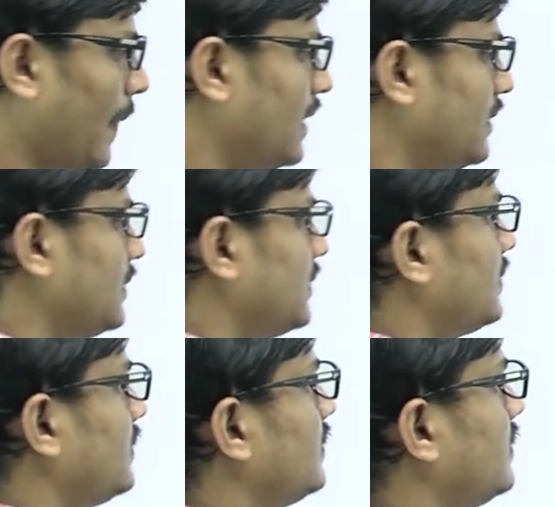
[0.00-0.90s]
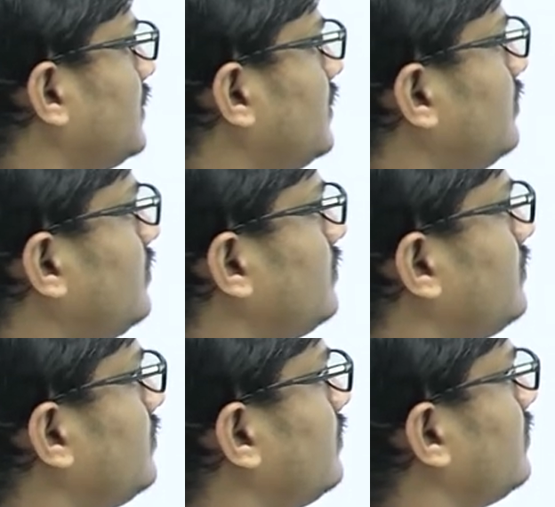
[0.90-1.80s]

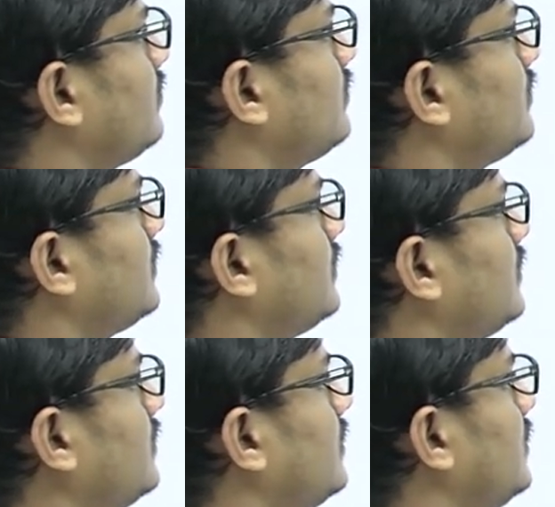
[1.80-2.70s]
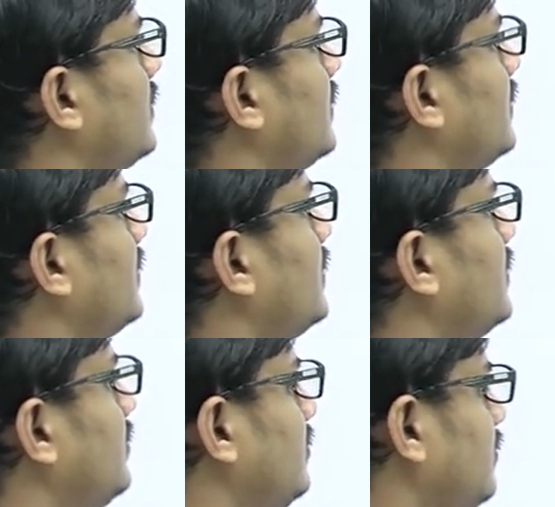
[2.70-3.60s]

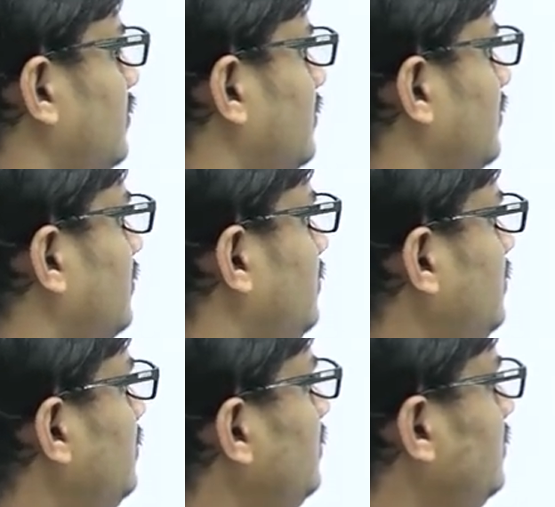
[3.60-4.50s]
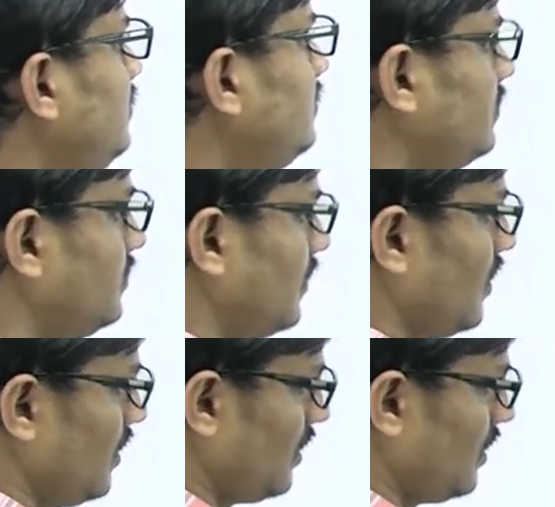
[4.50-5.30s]
No one is speaking in this clip.